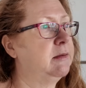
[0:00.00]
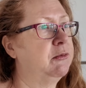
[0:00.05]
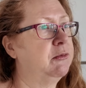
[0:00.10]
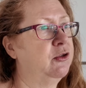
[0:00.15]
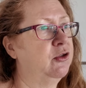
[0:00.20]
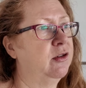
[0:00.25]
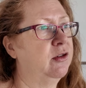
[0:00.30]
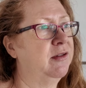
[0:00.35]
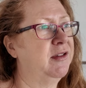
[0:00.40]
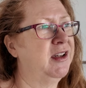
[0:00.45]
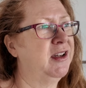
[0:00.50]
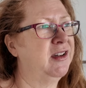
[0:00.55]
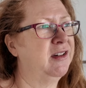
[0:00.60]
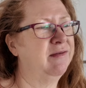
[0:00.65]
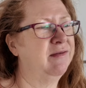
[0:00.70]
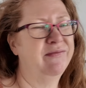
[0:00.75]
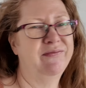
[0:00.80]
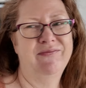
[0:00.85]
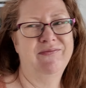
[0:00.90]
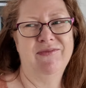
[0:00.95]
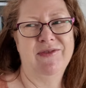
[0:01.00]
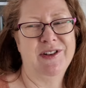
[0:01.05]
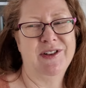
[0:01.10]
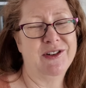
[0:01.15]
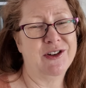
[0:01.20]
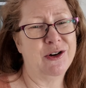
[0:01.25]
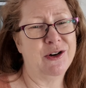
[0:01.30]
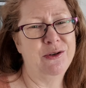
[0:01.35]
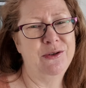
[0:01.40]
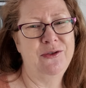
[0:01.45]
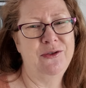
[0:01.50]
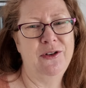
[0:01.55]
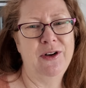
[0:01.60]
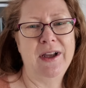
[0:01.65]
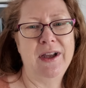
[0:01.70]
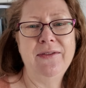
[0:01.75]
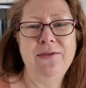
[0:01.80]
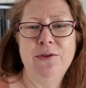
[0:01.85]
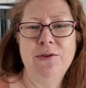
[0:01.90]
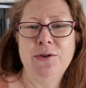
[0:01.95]
I'm trying to think. The cold
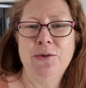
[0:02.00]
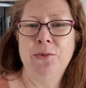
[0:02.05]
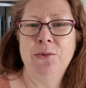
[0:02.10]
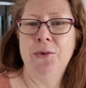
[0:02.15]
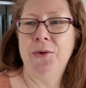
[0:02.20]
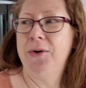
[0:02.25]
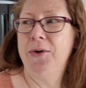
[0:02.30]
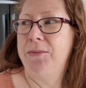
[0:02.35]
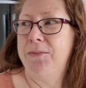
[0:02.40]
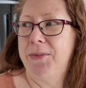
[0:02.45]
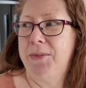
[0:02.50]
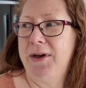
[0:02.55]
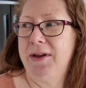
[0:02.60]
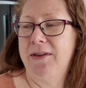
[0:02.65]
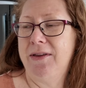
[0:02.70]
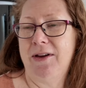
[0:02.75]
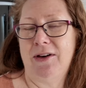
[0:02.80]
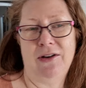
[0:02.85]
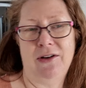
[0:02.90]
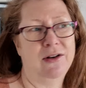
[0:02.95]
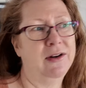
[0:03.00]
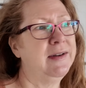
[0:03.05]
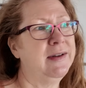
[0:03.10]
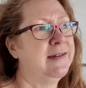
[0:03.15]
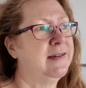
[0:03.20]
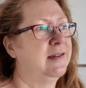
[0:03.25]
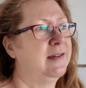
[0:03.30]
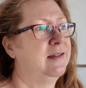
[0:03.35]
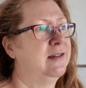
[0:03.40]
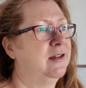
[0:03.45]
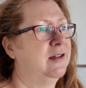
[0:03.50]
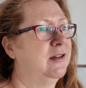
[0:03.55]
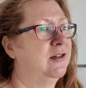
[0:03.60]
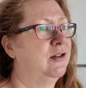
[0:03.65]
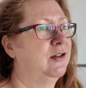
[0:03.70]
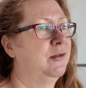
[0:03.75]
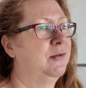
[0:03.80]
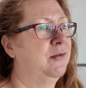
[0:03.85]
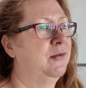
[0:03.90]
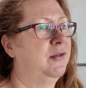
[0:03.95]
falafels won't be the nicest, I
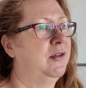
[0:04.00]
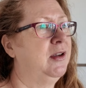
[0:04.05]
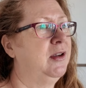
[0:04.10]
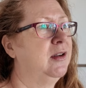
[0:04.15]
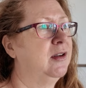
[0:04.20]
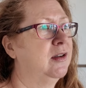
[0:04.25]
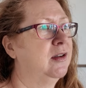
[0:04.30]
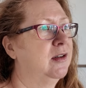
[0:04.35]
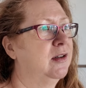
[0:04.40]
don't think.